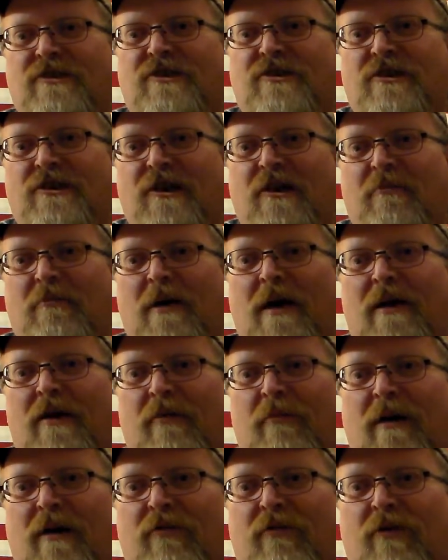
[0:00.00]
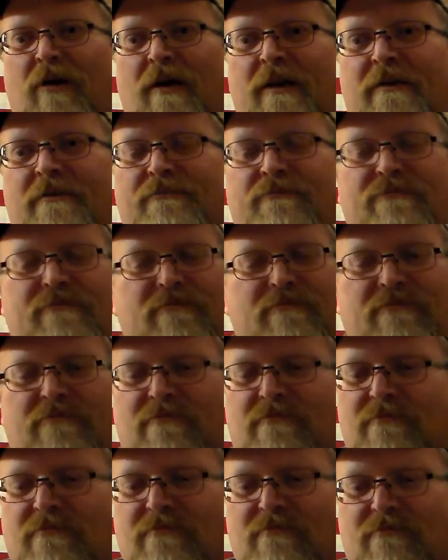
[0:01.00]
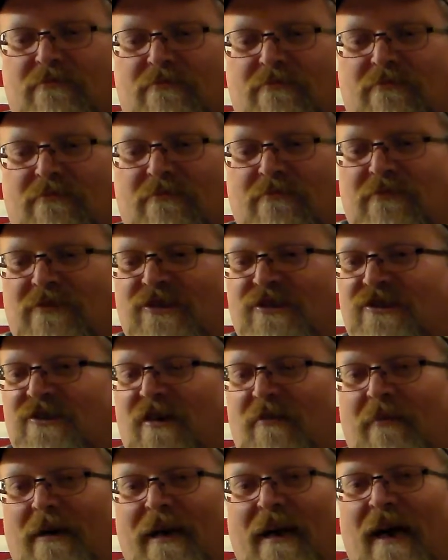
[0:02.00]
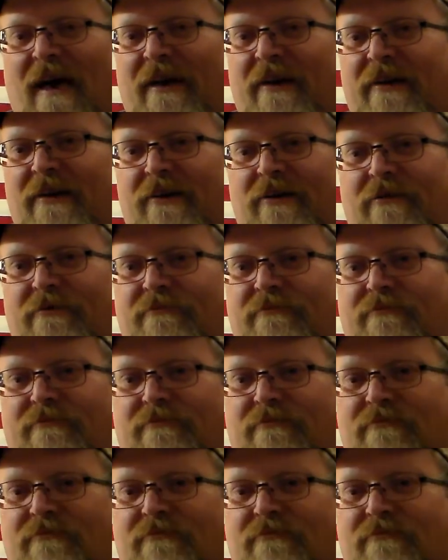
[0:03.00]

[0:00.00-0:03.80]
until you're better, my friend. Just something I got to do.